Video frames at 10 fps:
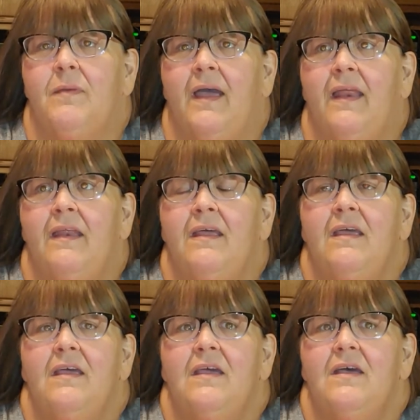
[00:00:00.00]
But
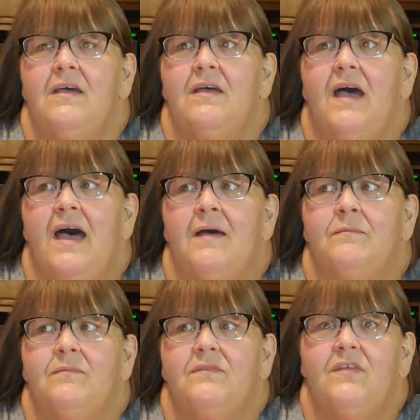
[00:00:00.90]

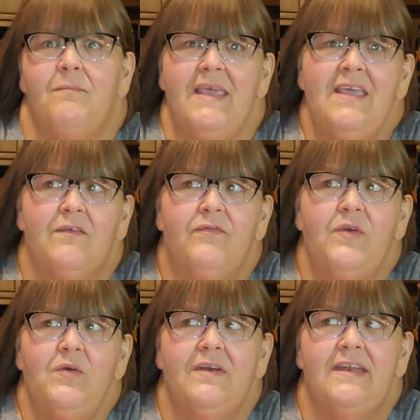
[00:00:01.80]
to me, a
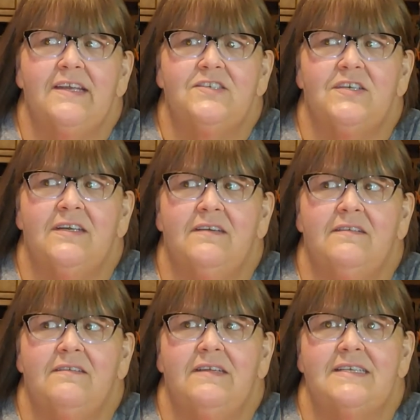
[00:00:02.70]
food
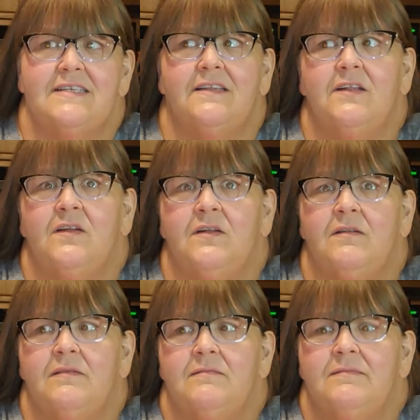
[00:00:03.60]
addiction is a
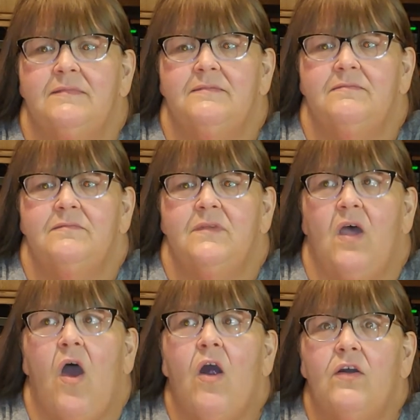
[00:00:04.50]
little
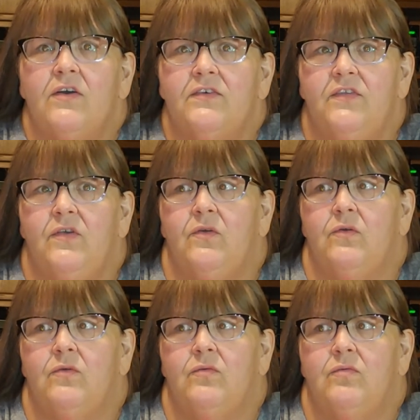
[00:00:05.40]
harder
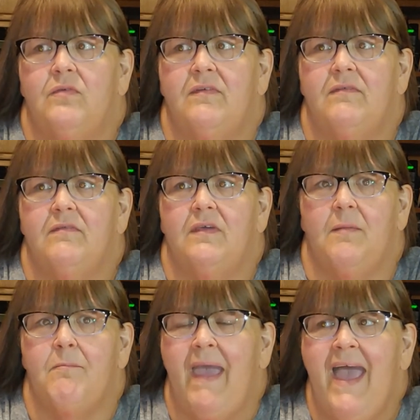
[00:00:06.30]
to
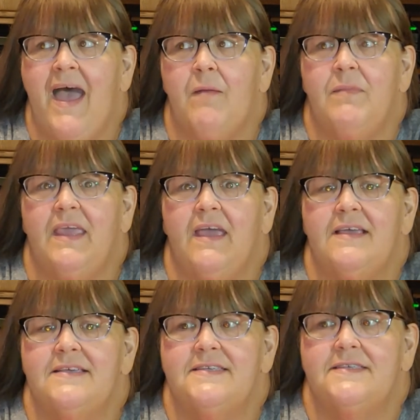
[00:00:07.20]
combat
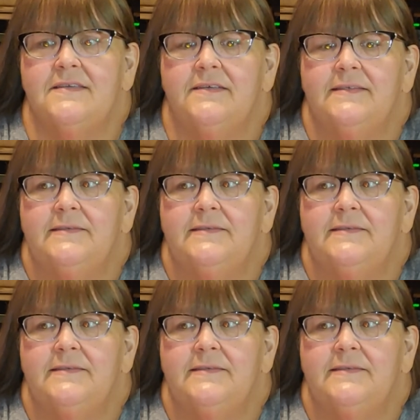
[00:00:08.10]
because